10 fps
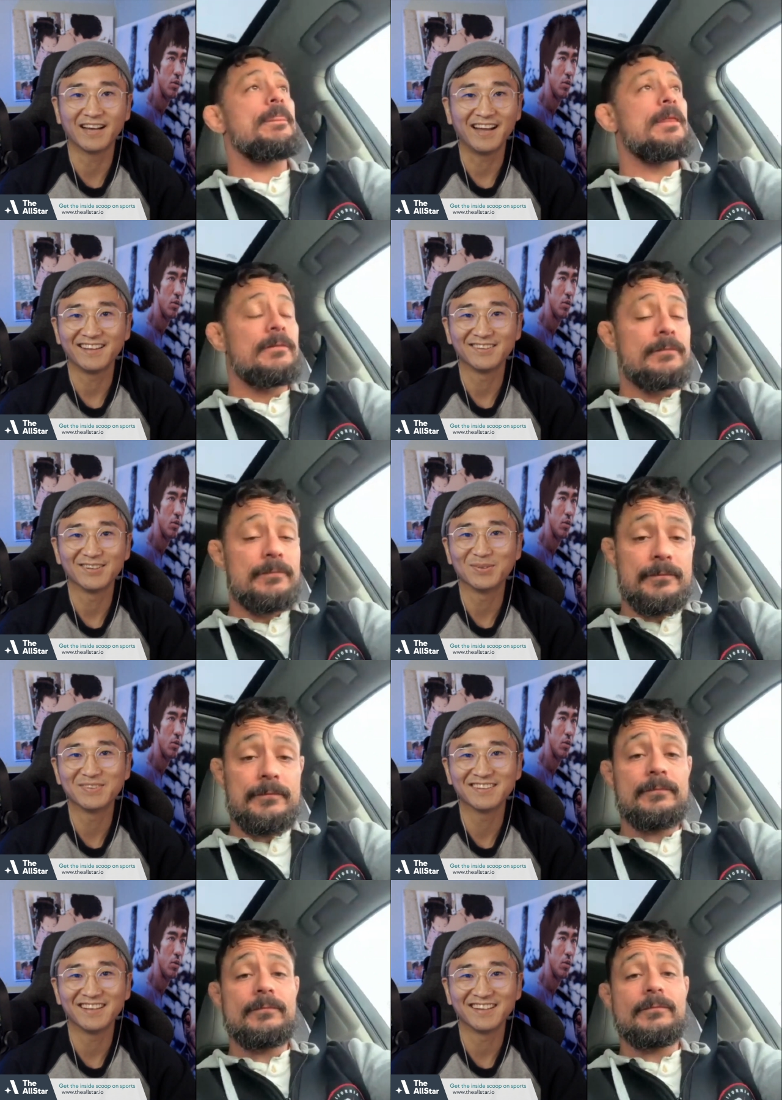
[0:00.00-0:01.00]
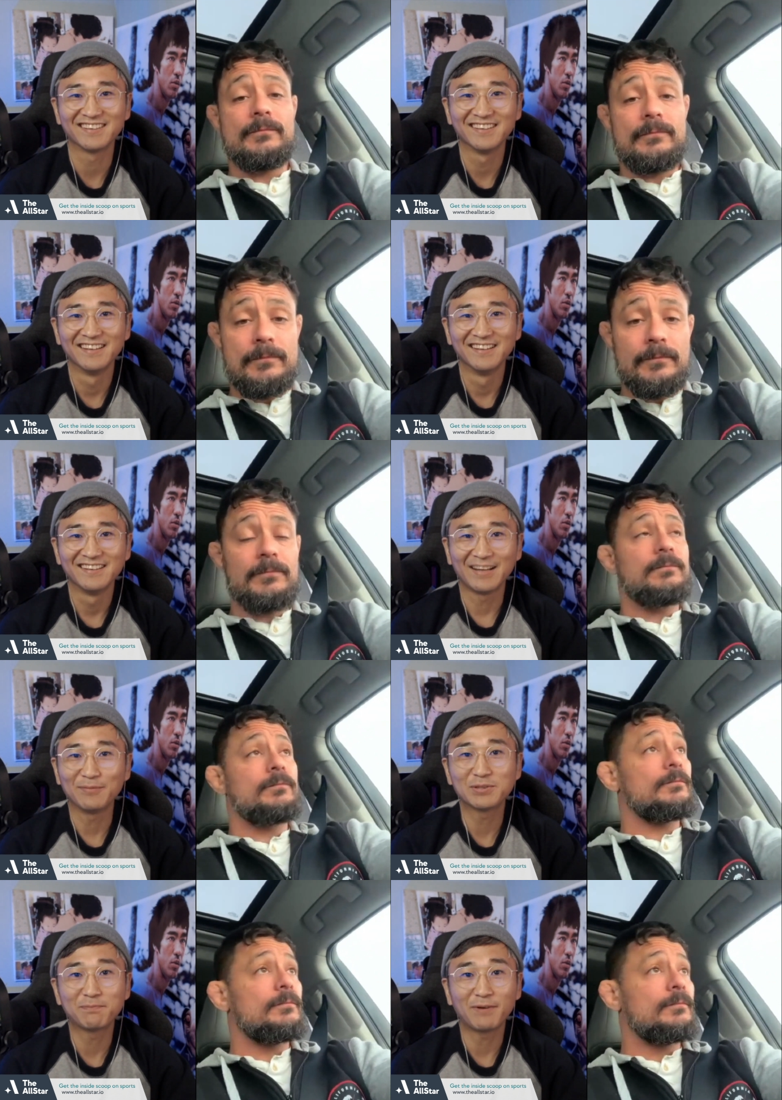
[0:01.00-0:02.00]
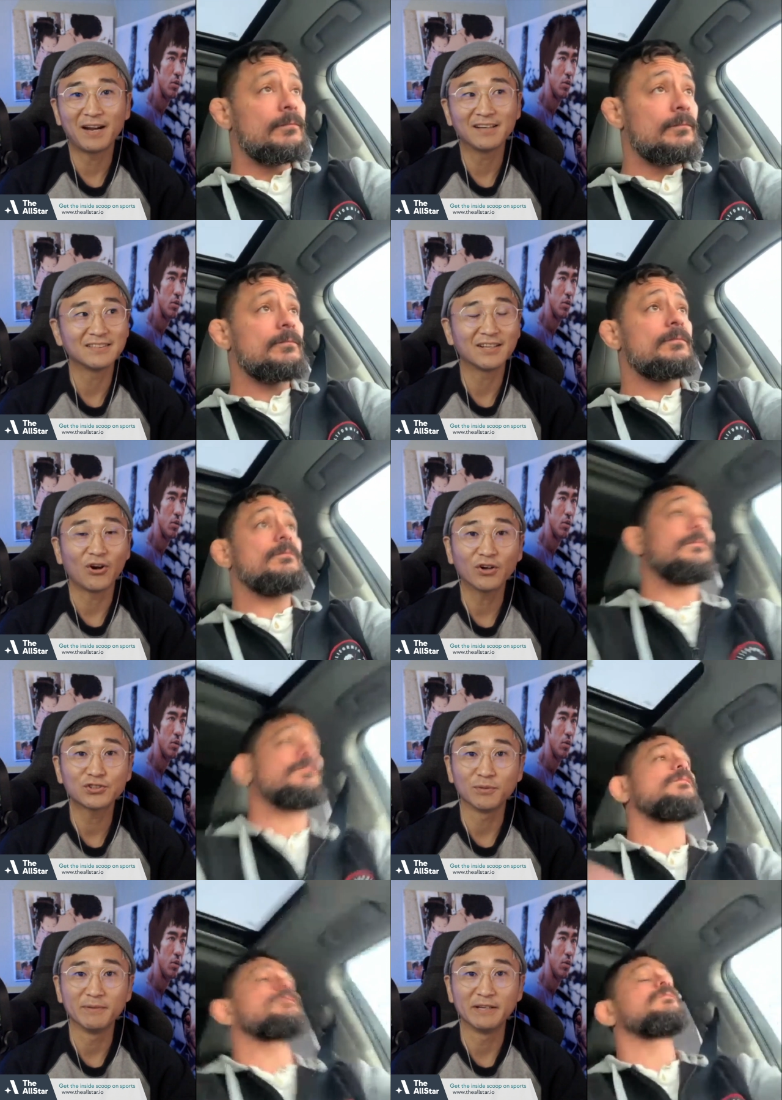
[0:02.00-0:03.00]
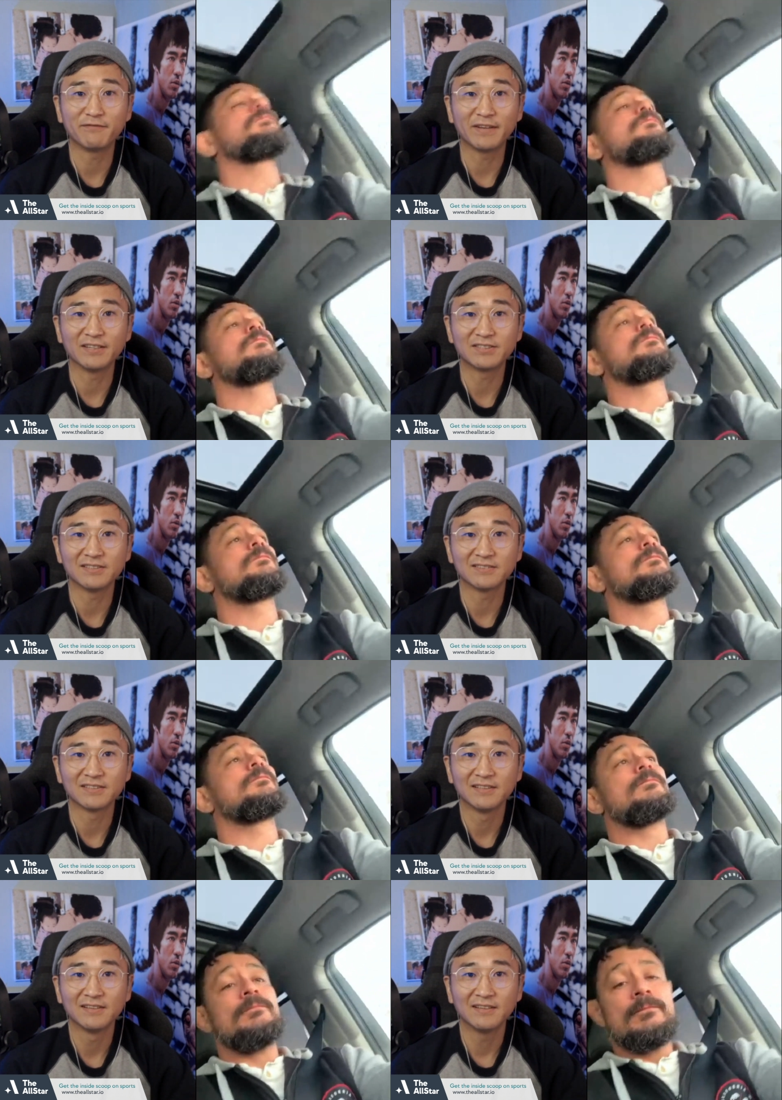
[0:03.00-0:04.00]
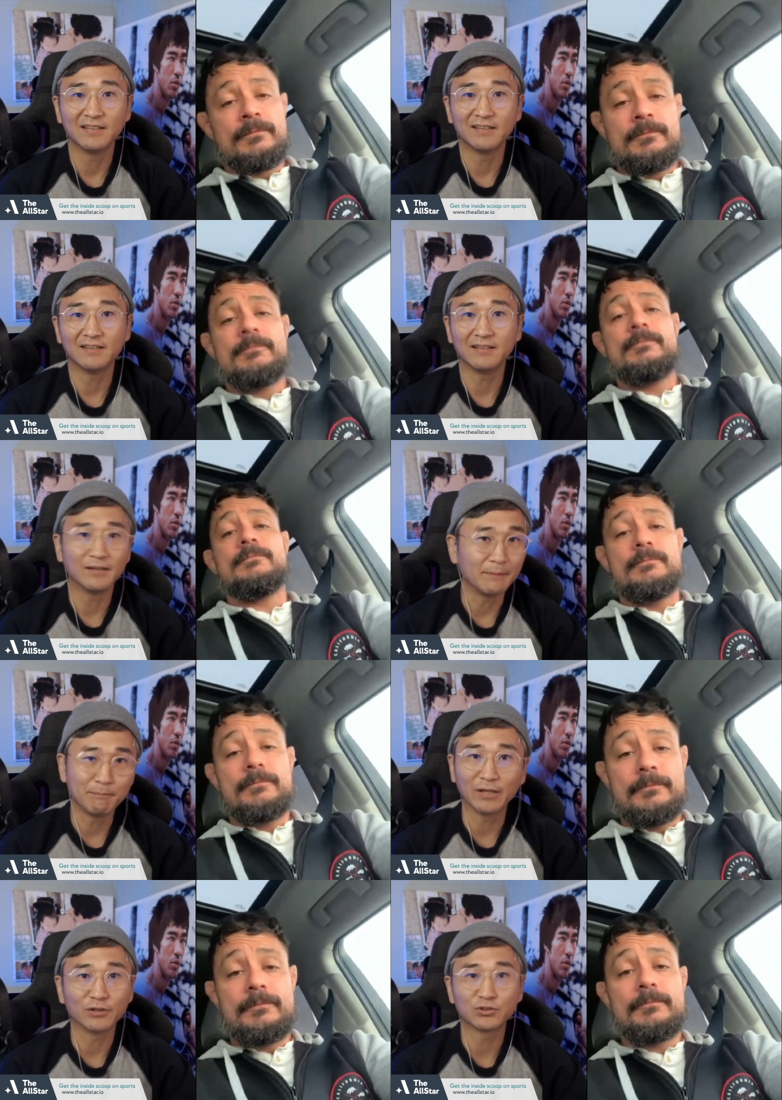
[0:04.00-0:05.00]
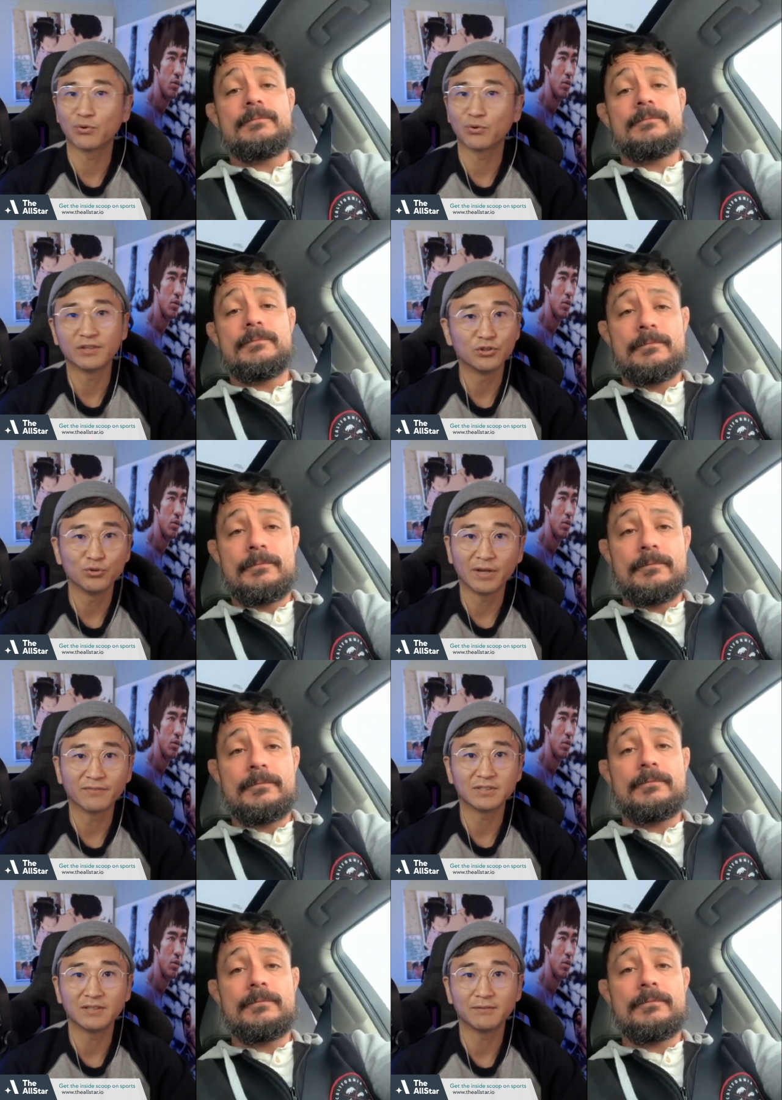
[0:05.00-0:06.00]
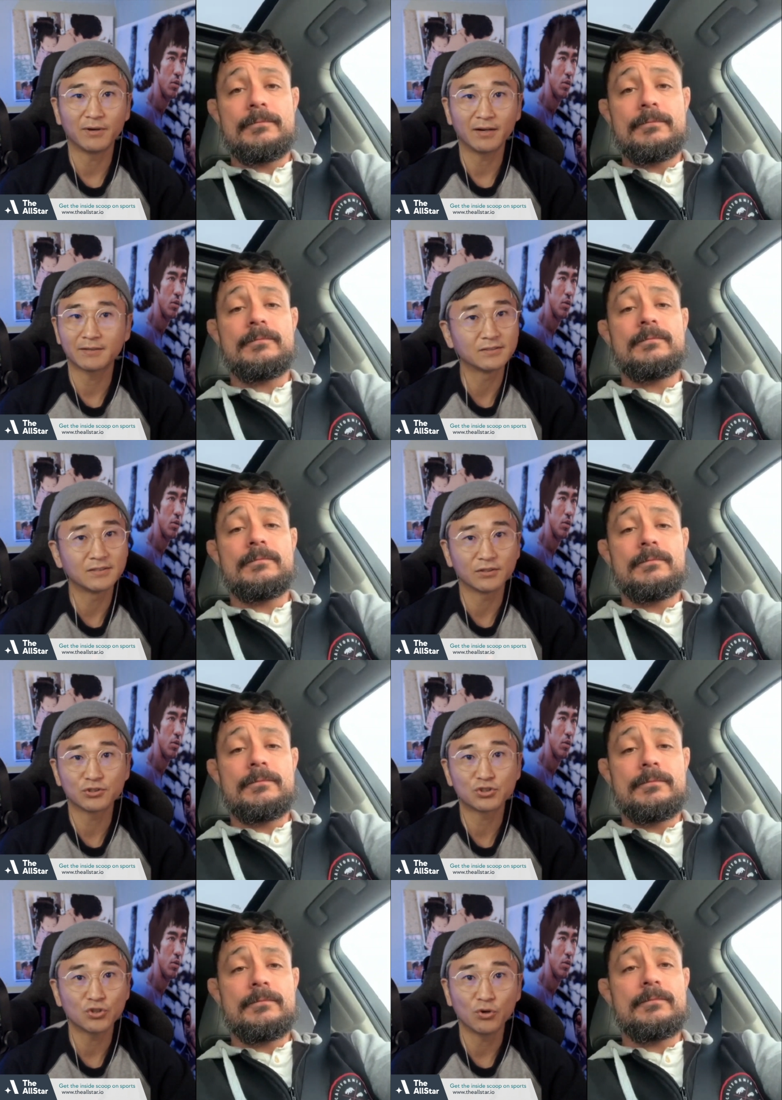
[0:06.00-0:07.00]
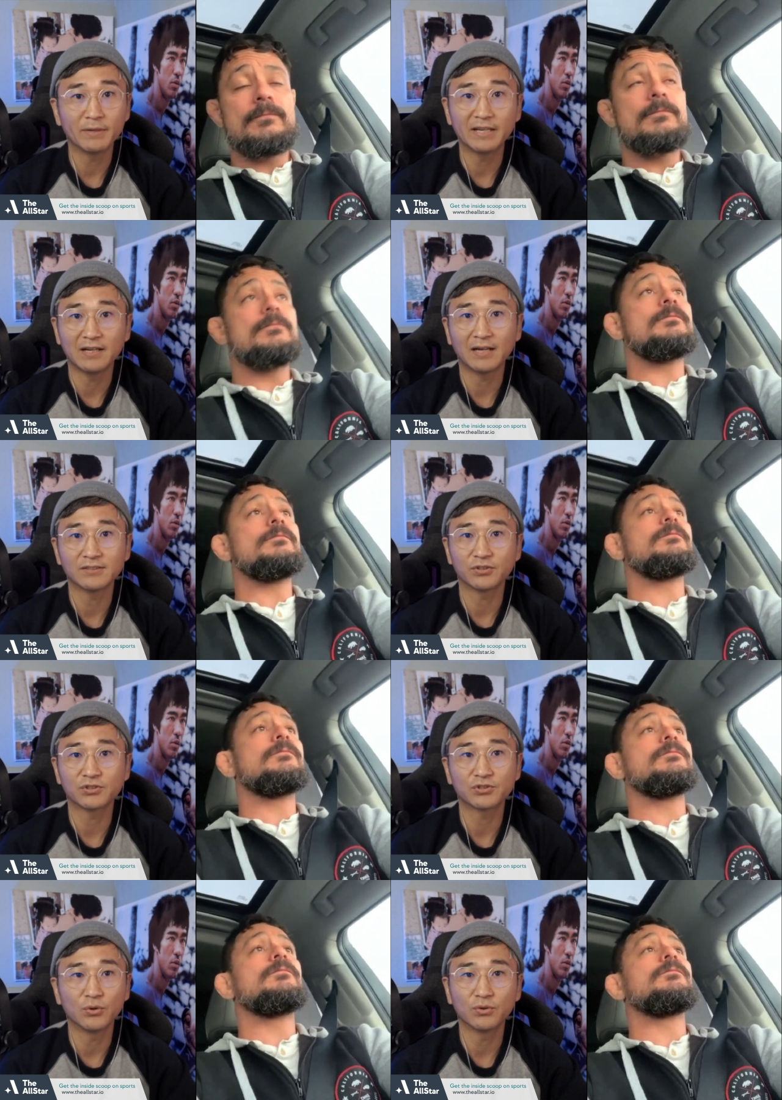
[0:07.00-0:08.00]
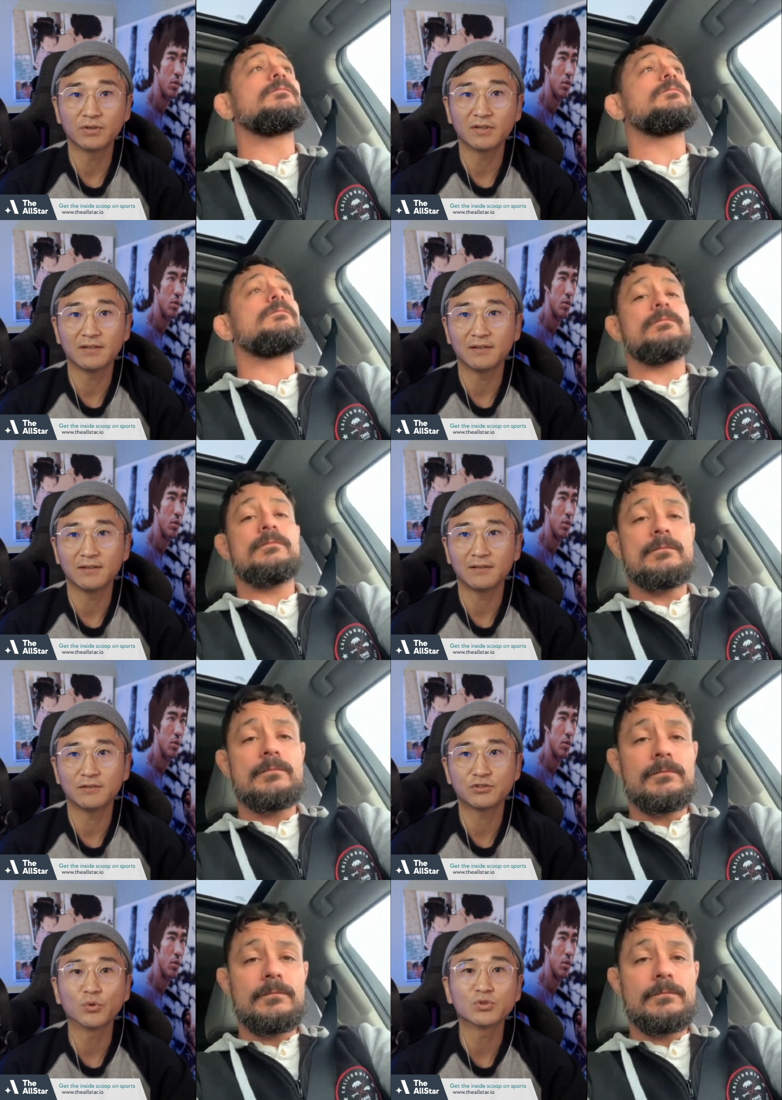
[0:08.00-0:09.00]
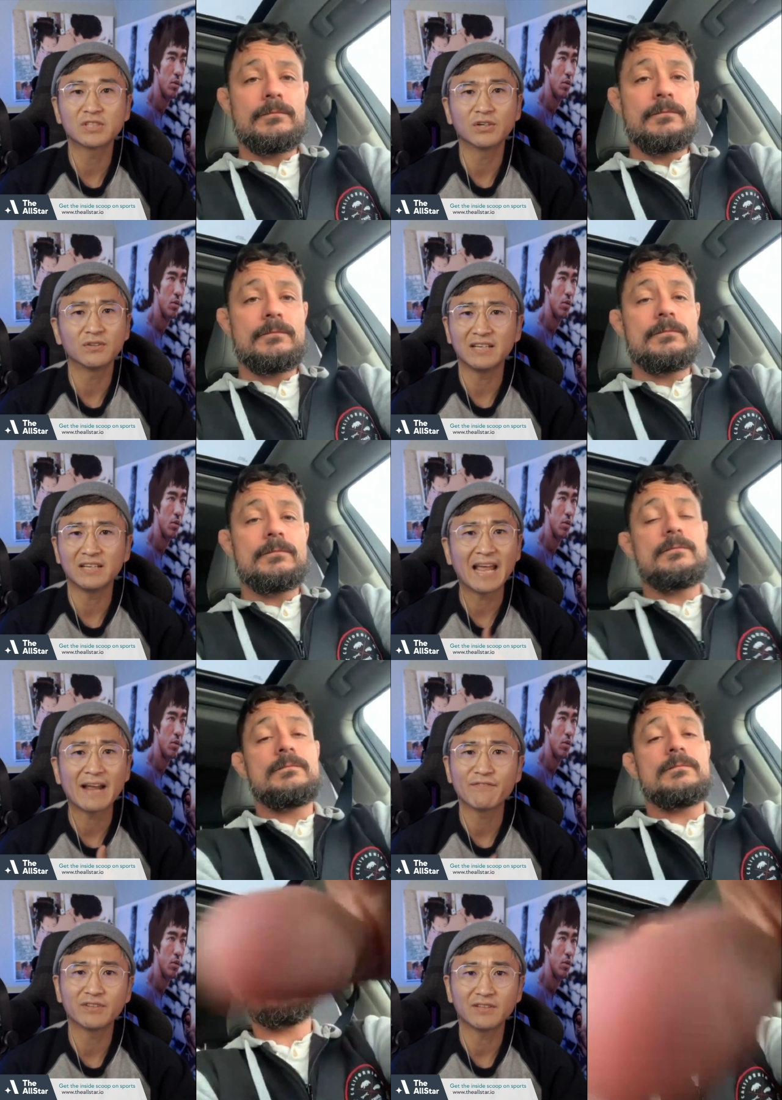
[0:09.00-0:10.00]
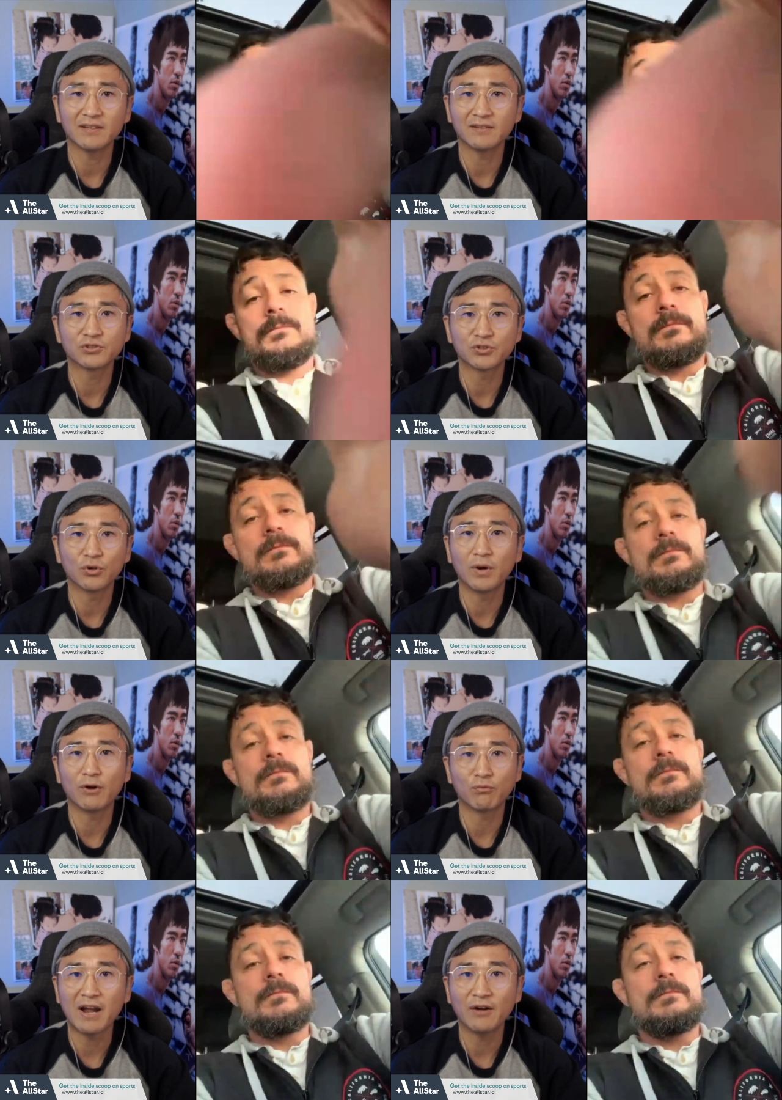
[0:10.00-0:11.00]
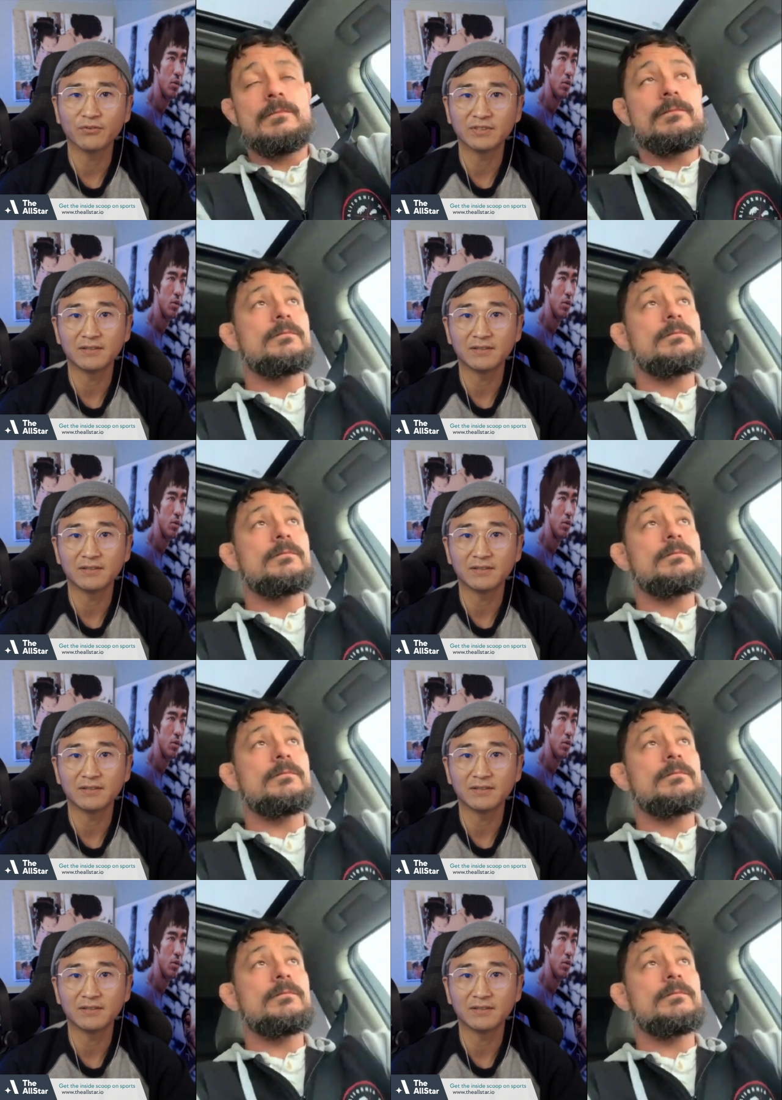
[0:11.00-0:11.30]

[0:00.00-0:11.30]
Speaker 1: guy. You know what I mean? Like, I'm surprised that there are so many finishes in in in Bellator in the UFC, right? Because there's so many guys that are so good and so skilled in everything. They're so well rounded,